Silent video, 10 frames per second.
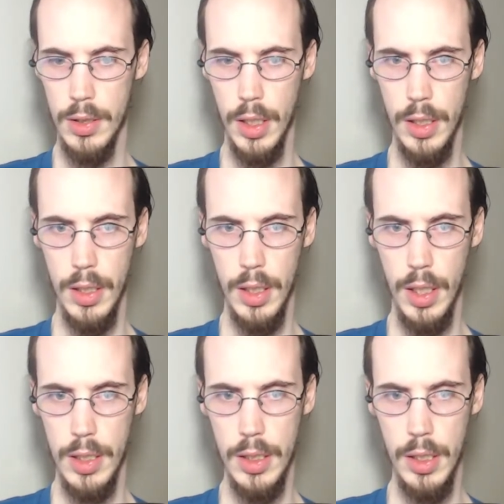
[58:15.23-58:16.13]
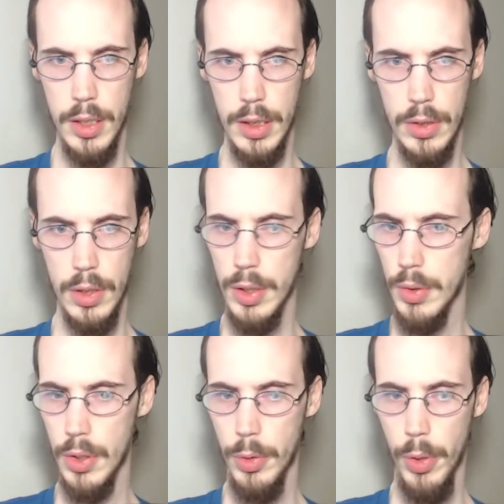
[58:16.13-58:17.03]
Like, it's nothing serious.
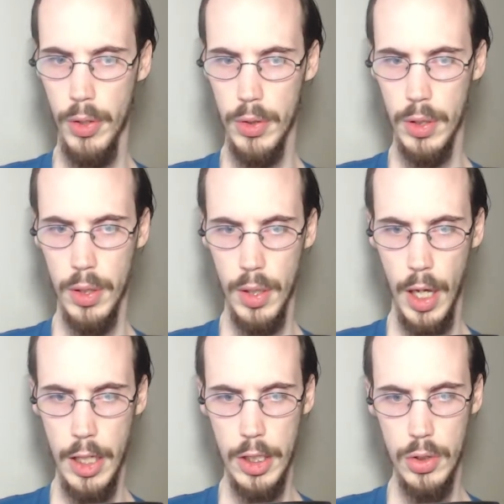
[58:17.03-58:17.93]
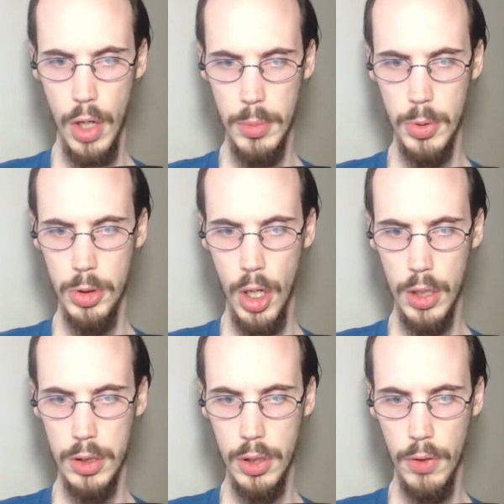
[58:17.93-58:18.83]
Turn around. I just dropped some
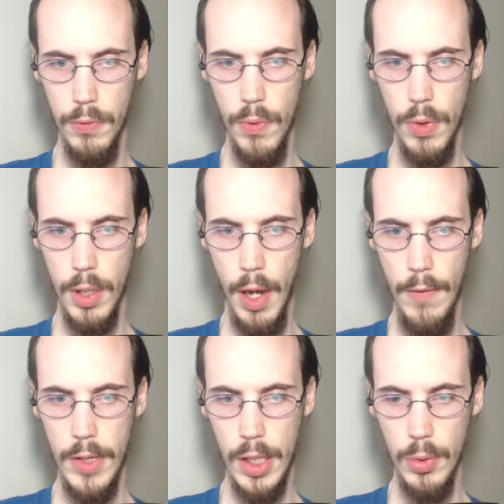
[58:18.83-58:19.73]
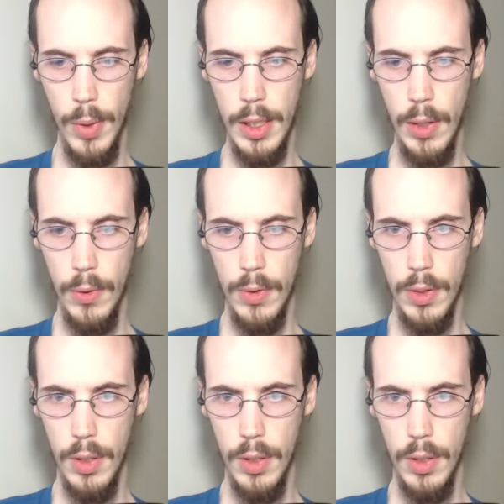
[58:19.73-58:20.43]
chocolates on the floor. Everything's alright now.